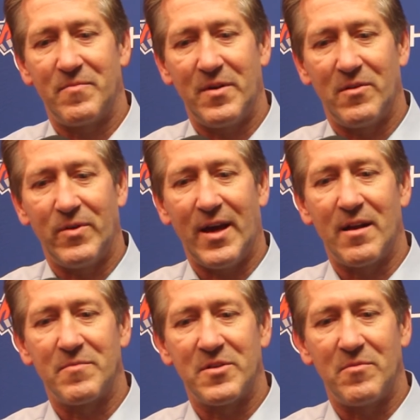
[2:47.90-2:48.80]
know, we
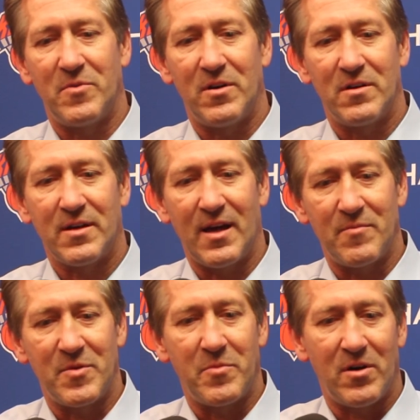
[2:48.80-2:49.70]
got him to the ball, got
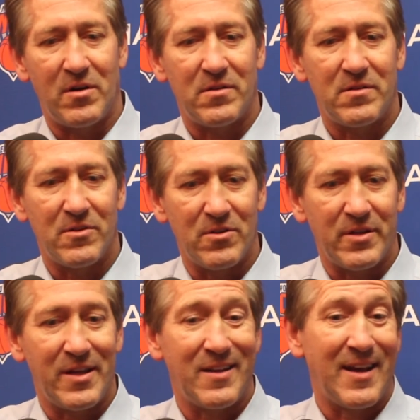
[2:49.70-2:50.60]
him to the ball
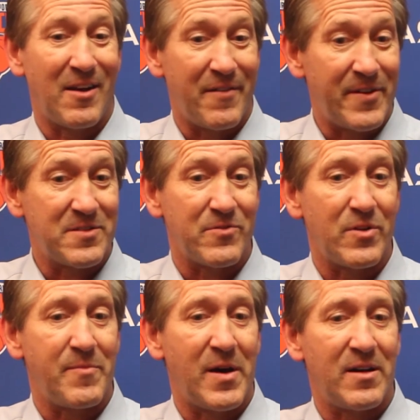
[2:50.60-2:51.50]
early, got offensive
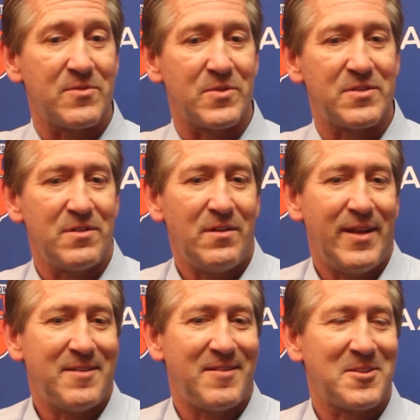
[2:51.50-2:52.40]
rebounds, which, you
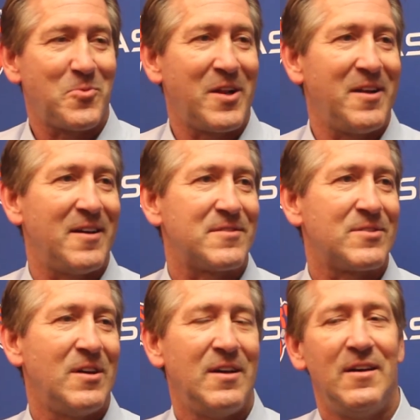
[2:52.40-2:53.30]
know, that's what he does.
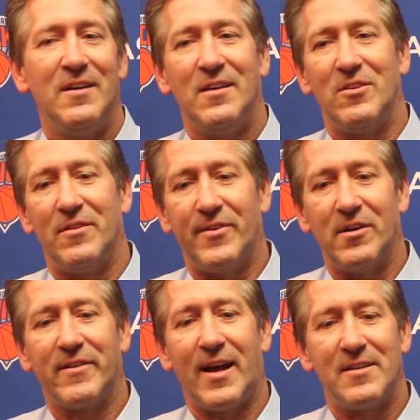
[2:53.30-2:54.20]
You know, if
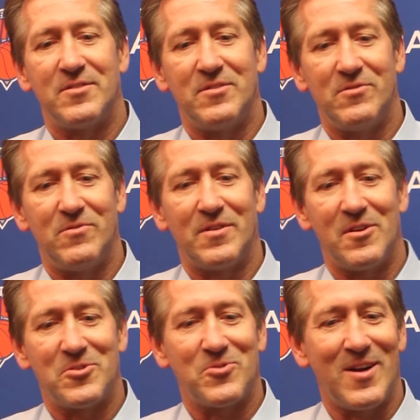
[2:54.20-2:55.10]
all our guys do what
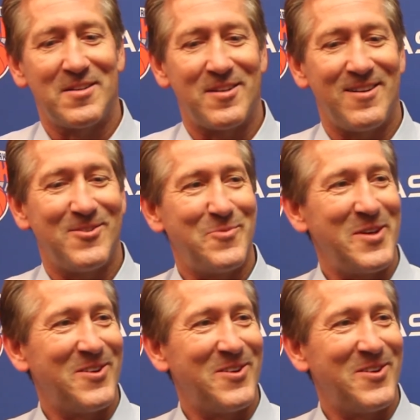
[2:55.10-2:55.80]
their strengths are, we'll be